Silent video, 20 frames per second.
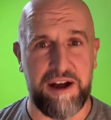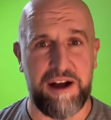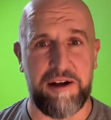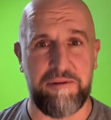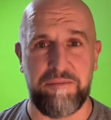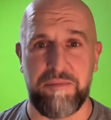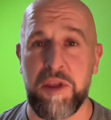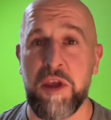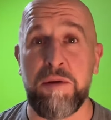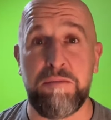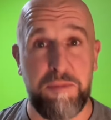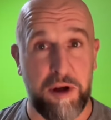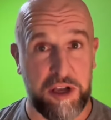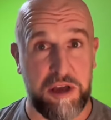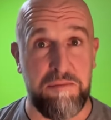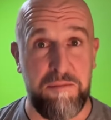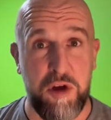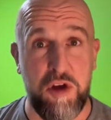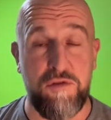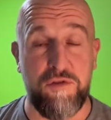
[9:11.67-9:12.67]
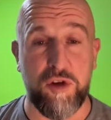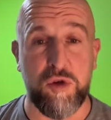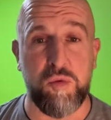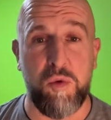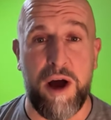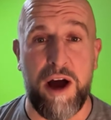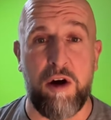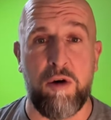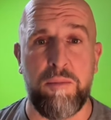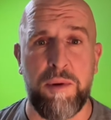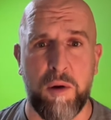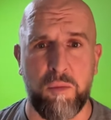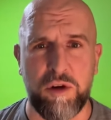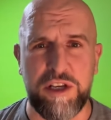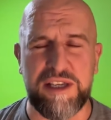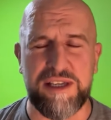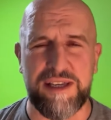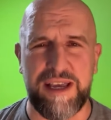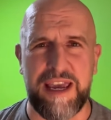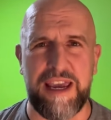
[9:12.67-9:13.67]
but can move as well. But
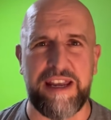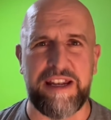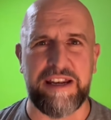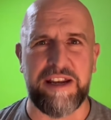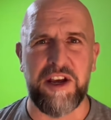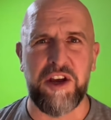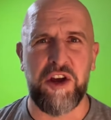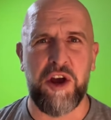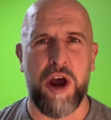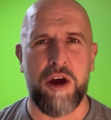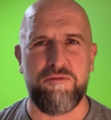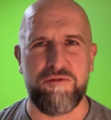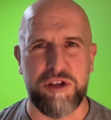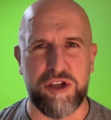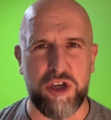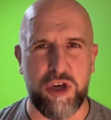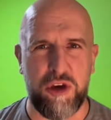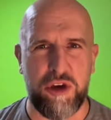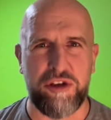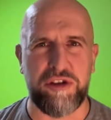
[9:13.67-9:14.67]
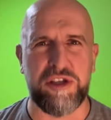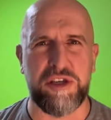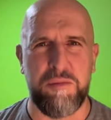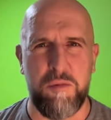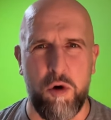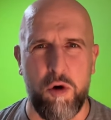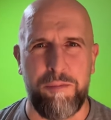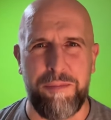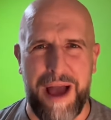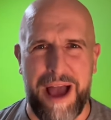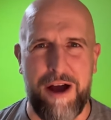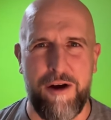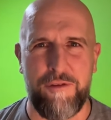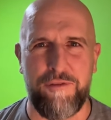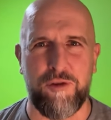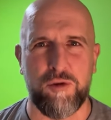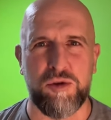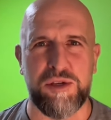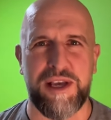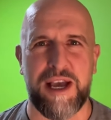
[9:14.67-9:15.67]
we're seeing a return to more
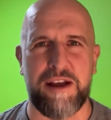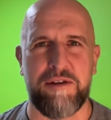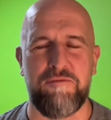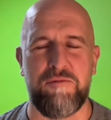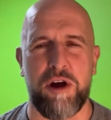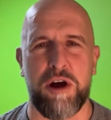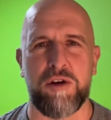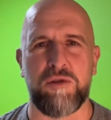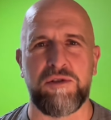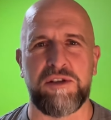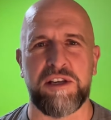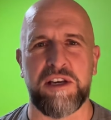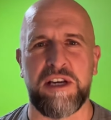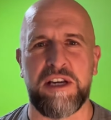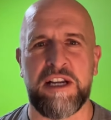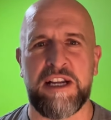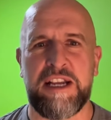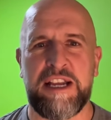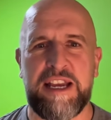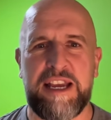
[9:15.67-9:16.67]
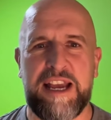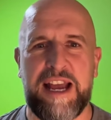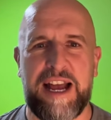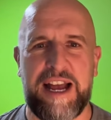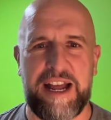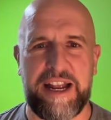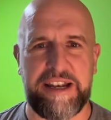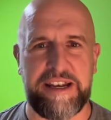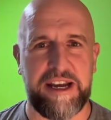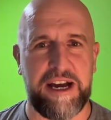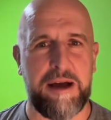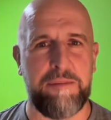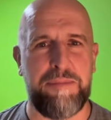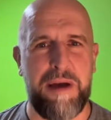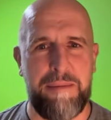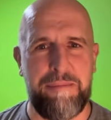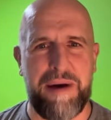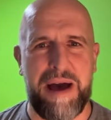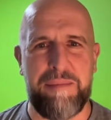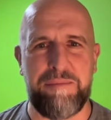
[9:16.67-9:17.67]
powerful second rows, and
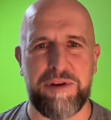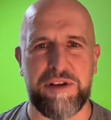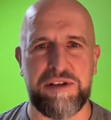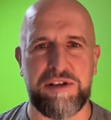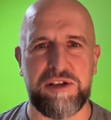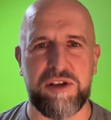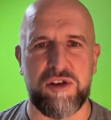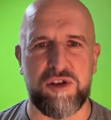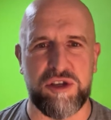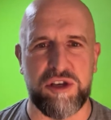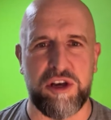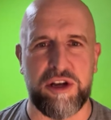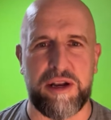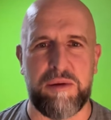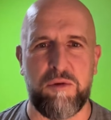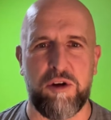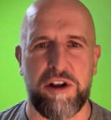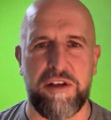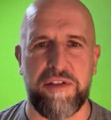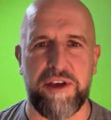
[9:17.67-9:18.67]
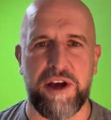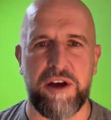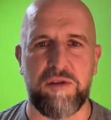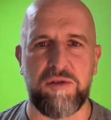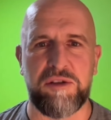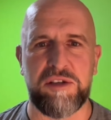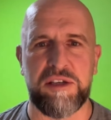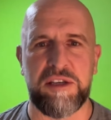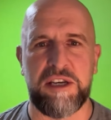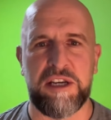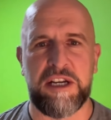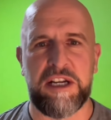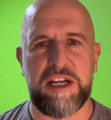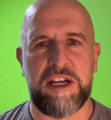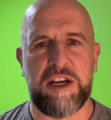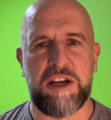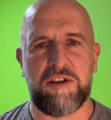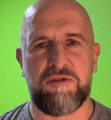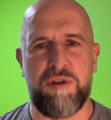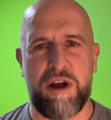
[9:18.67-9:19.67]
Ben Bamba's certainly one of those.
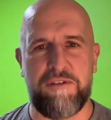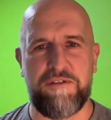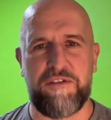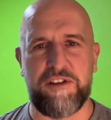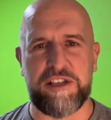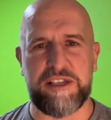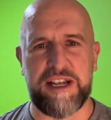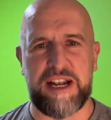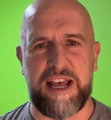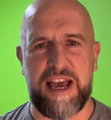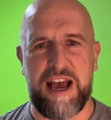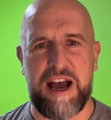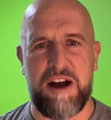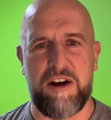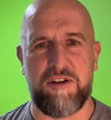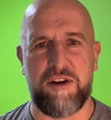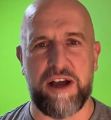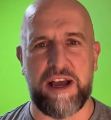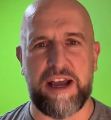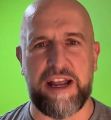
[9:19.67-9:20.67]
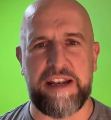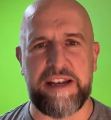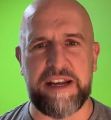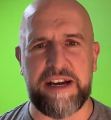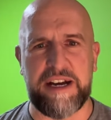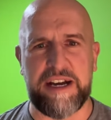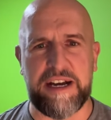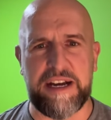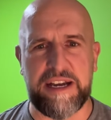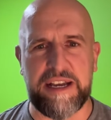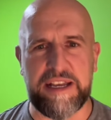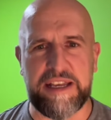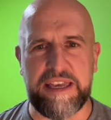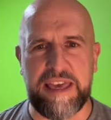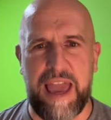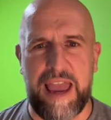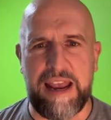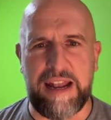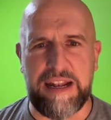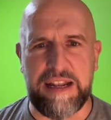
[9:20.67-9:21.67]
Greg Fisalau and
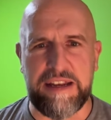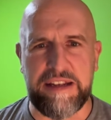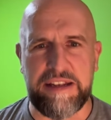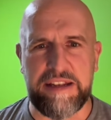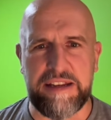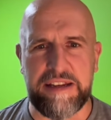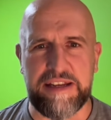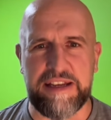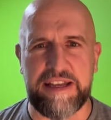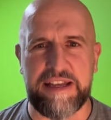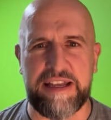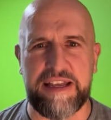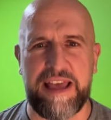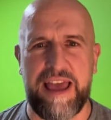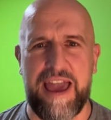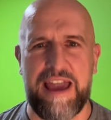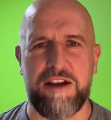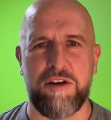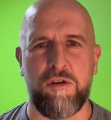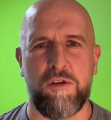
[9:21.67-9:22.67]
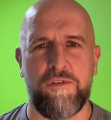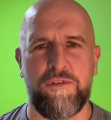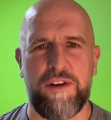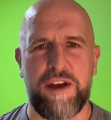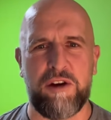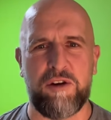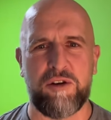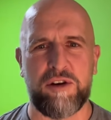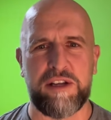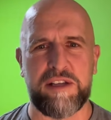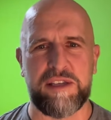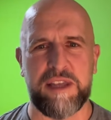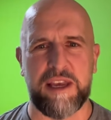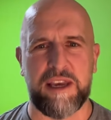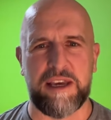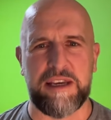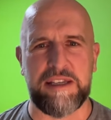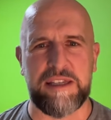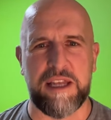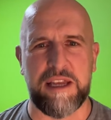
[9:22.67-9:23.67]
Kaelin Englefield is
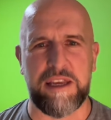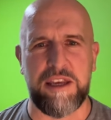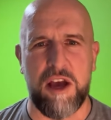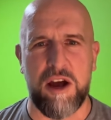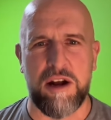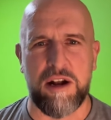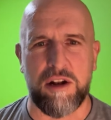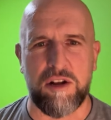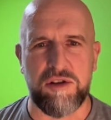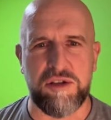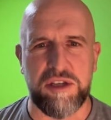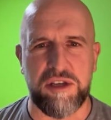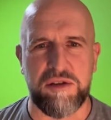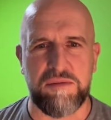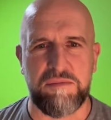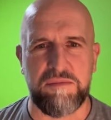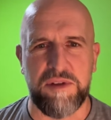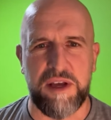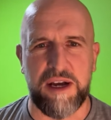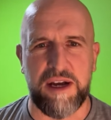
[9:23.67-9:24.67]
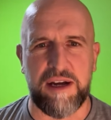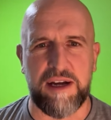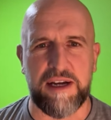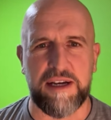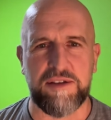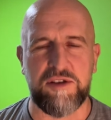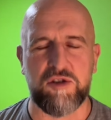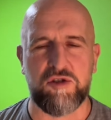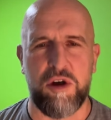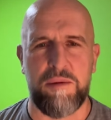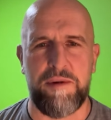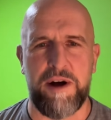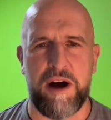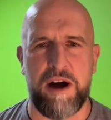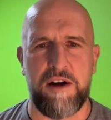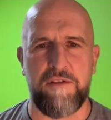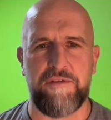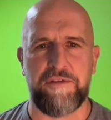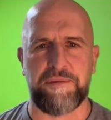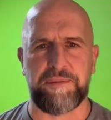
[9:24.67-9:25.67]
the young Gloucester scrum
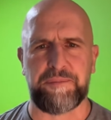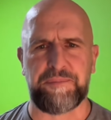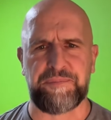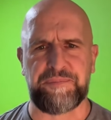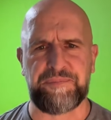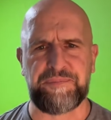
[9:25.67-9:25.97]
half.